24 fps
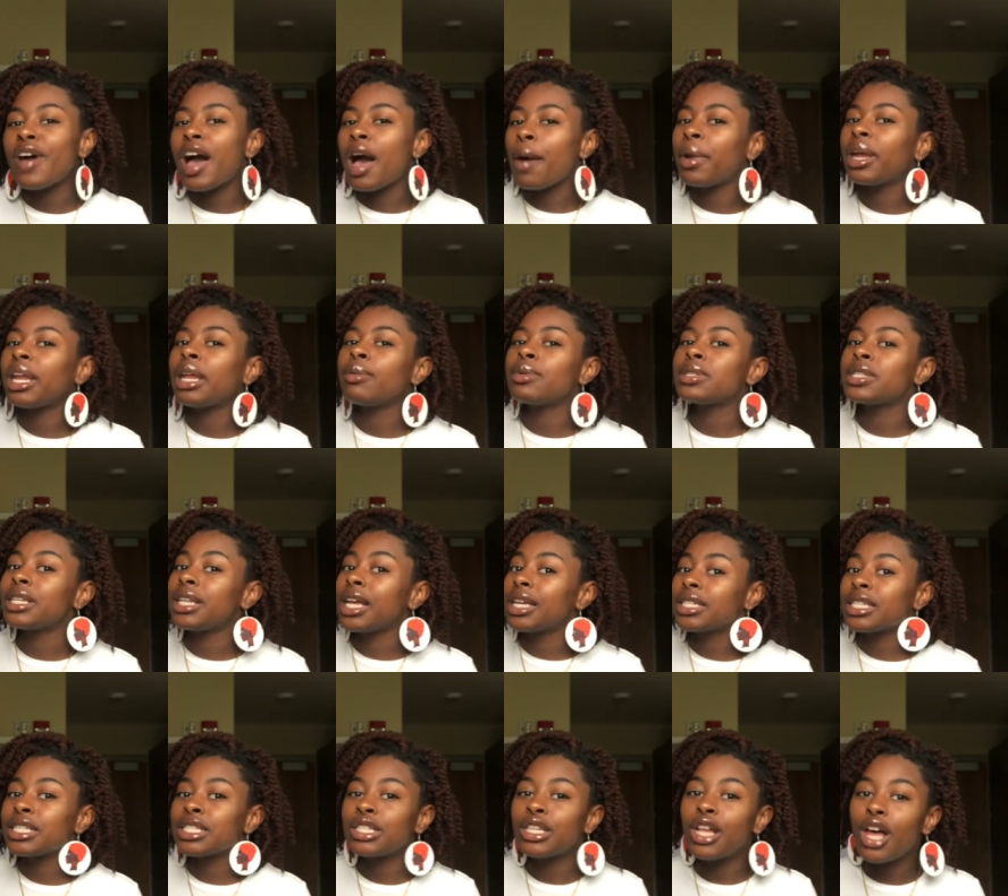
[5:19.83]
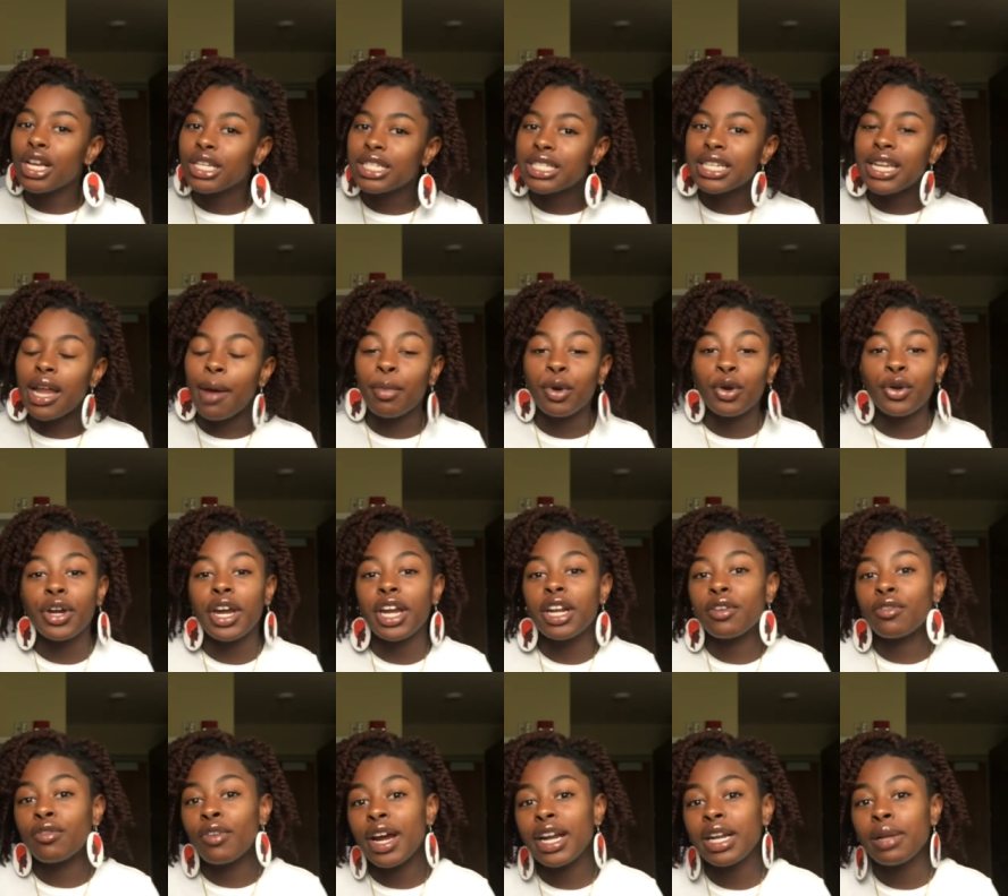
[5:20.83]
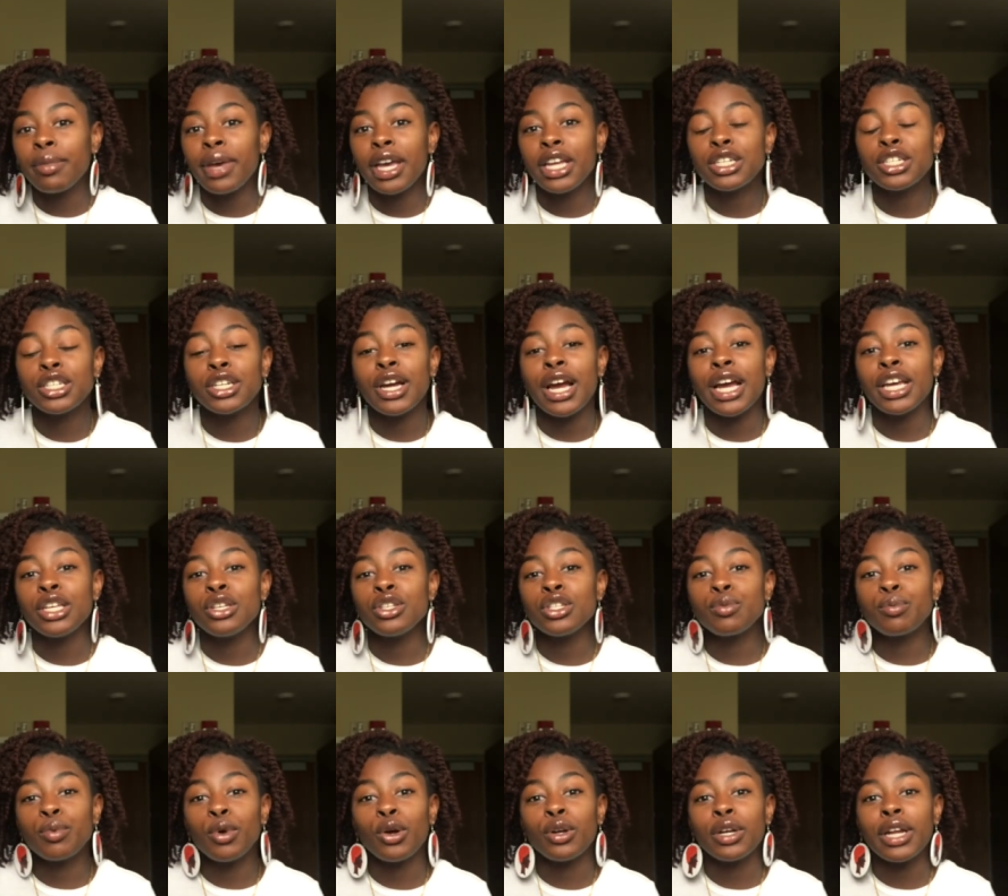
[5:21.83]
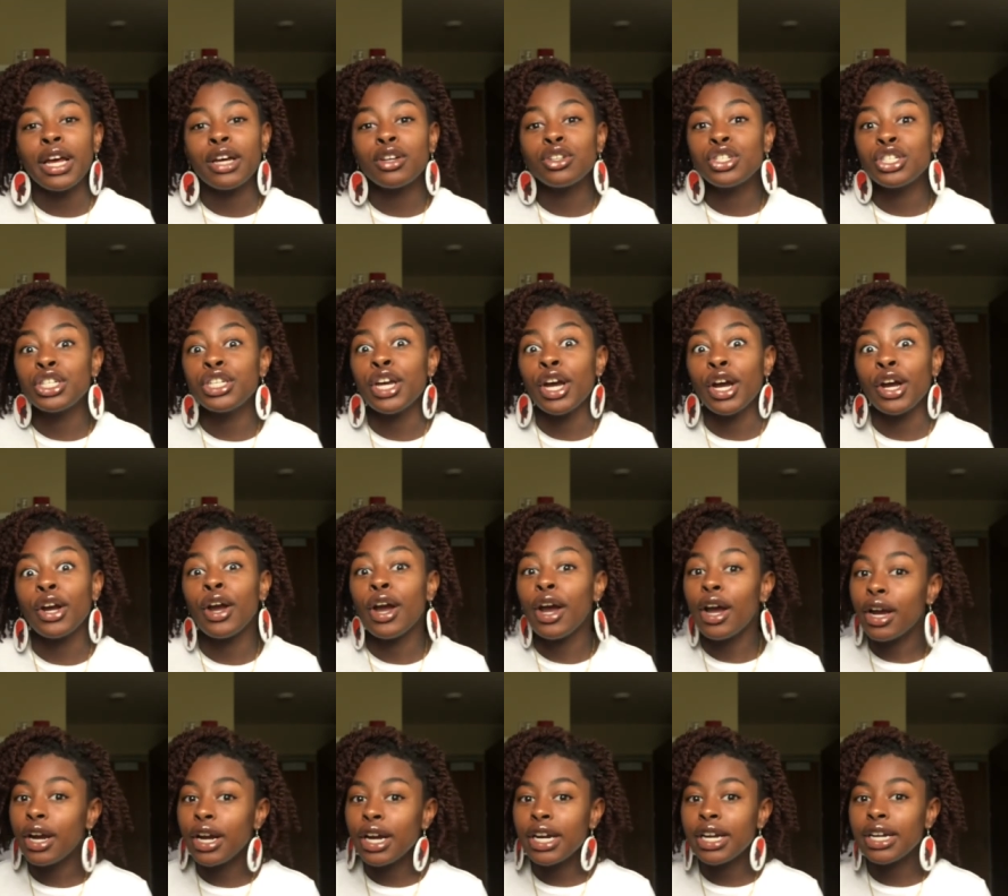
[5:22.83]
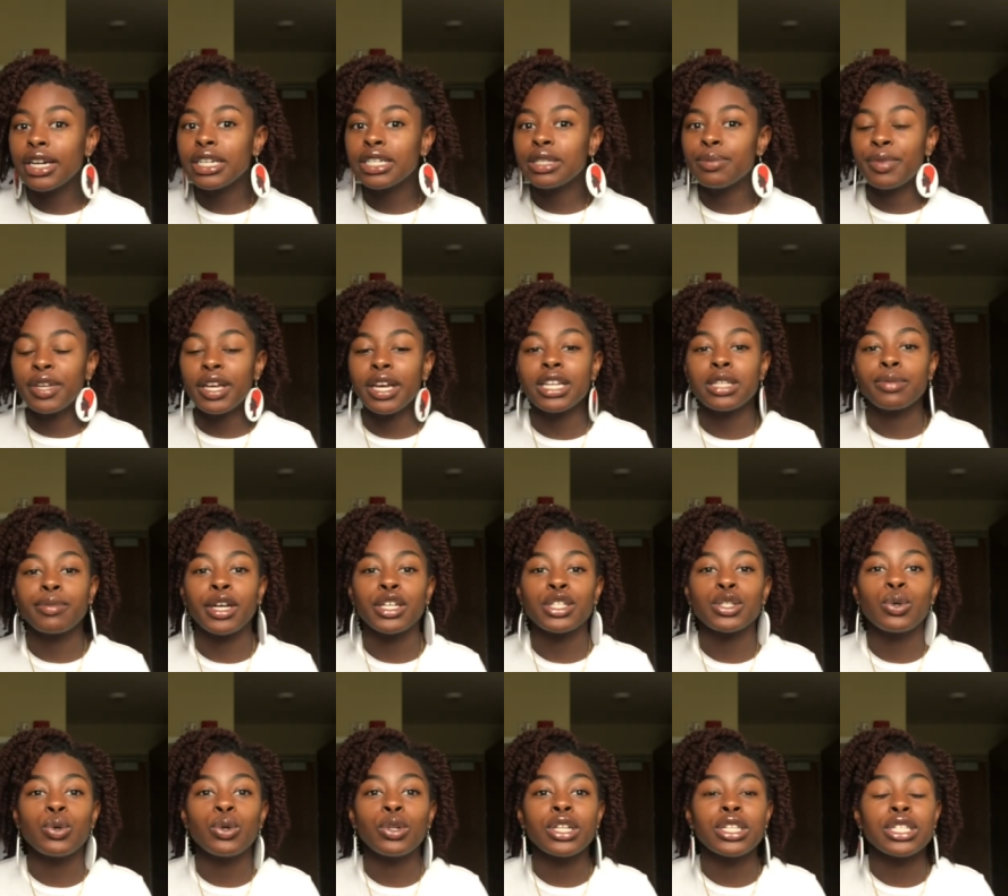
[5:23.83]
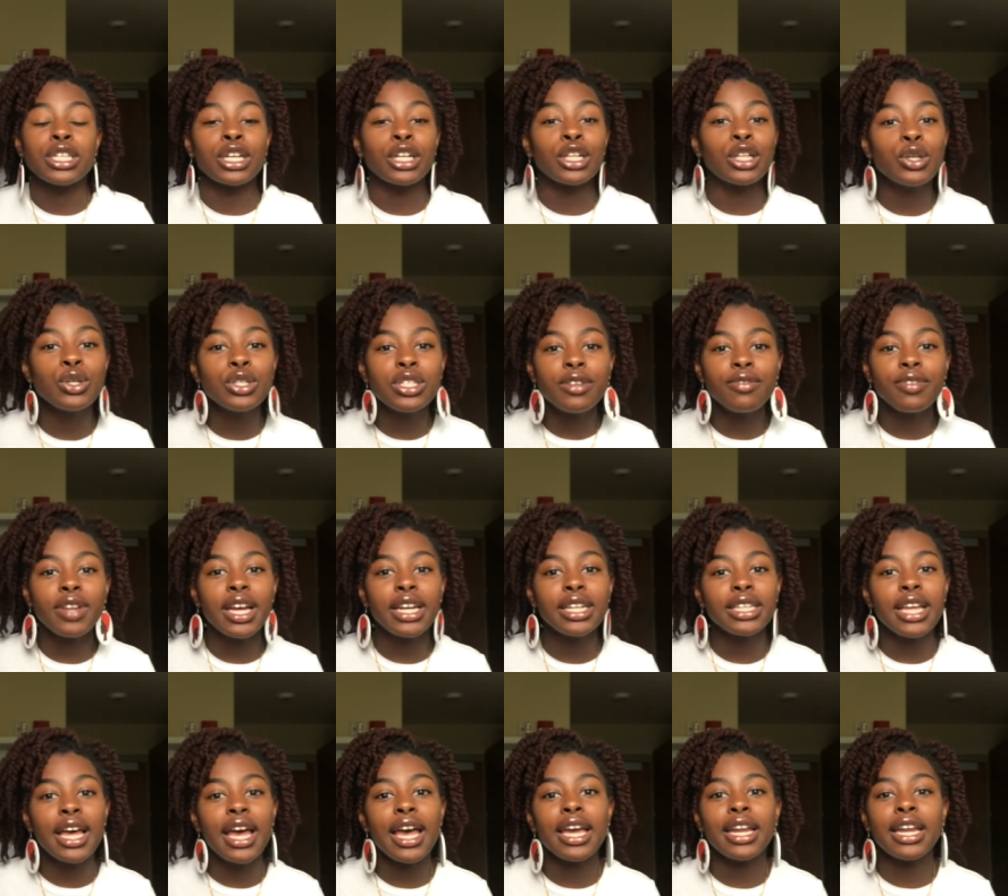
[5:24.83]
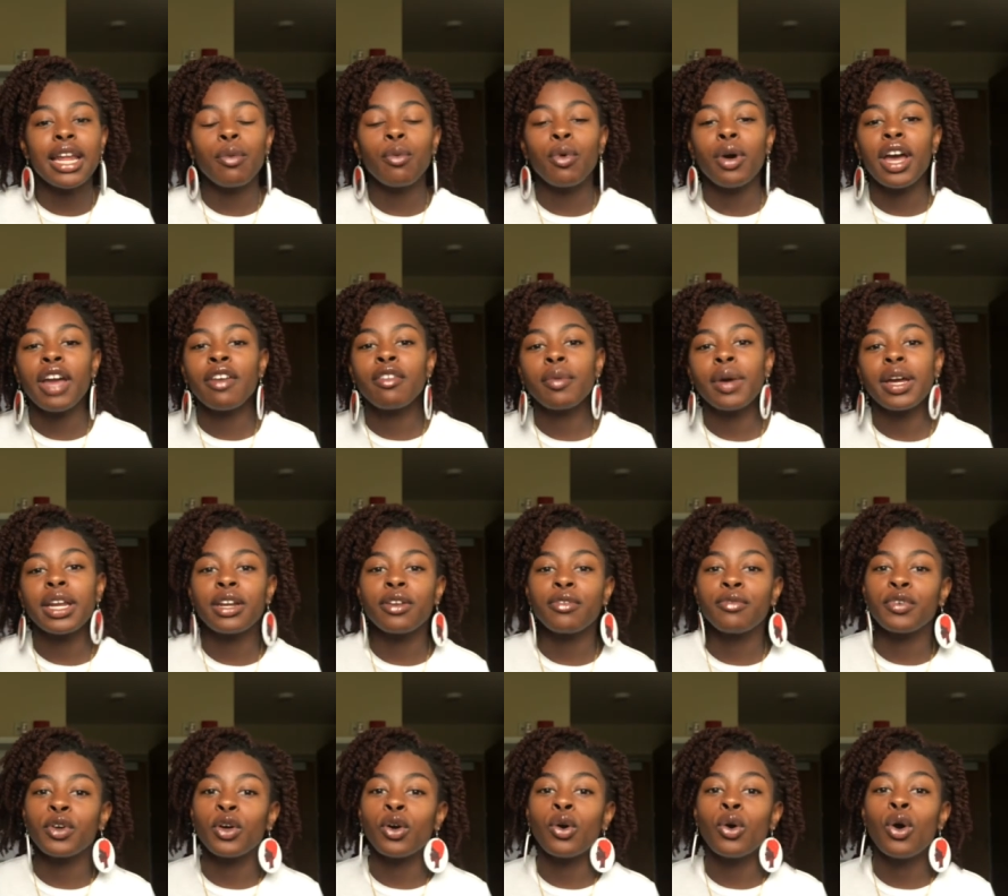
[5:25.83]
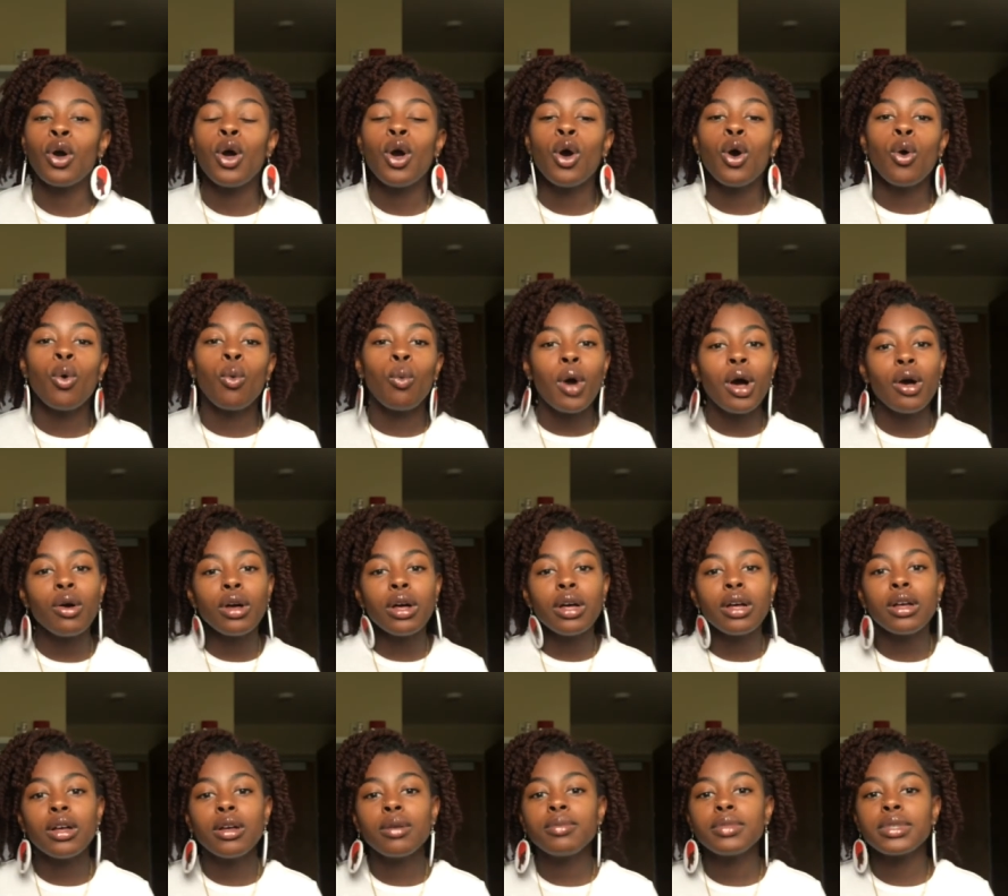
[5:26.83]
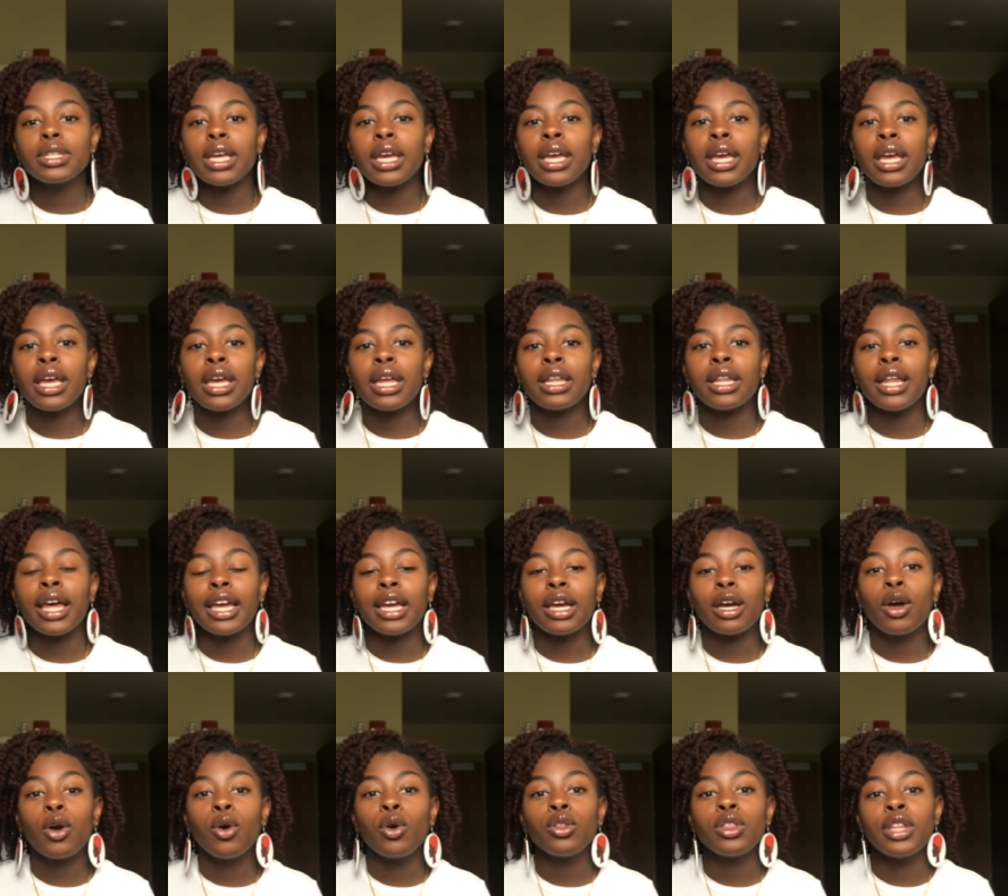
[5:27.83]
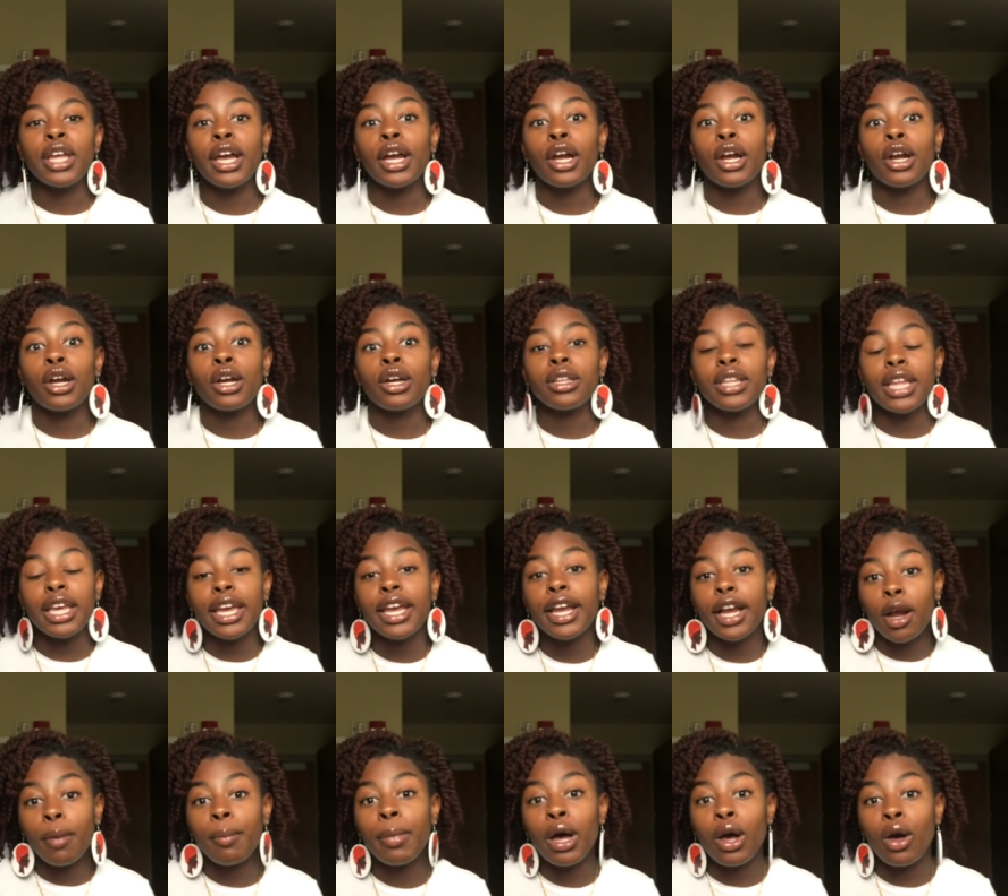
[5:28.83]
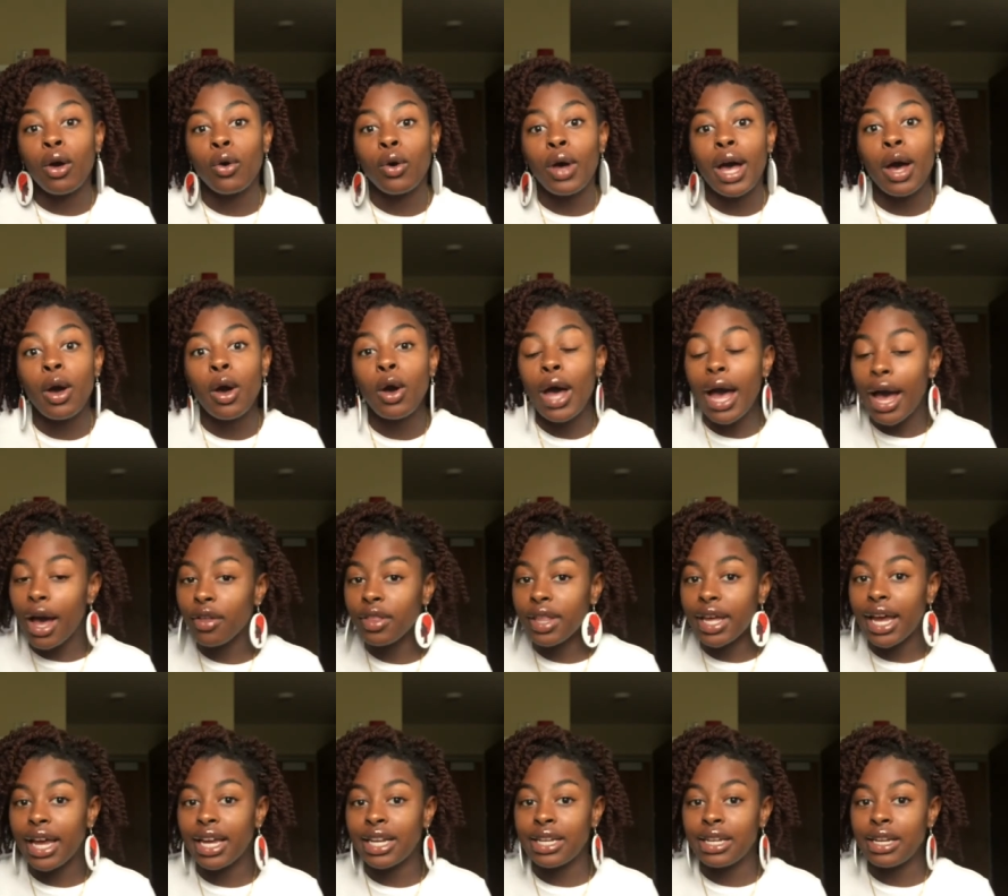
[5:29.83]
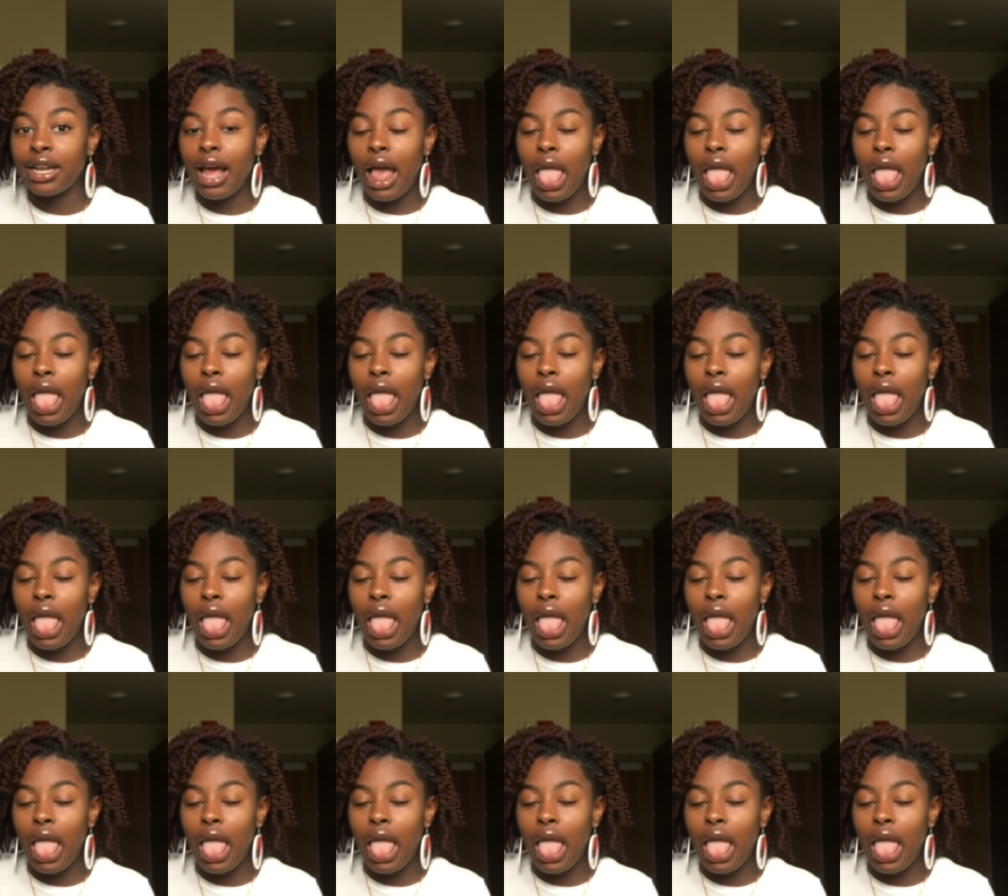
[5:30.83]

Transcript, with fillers: Hi, my name is Alexis Lawson. I'm a creative writing major. I use pronouns she, her, hers because my school is inclusive like that and they want everybody to feel welcomed and like they're they care about how they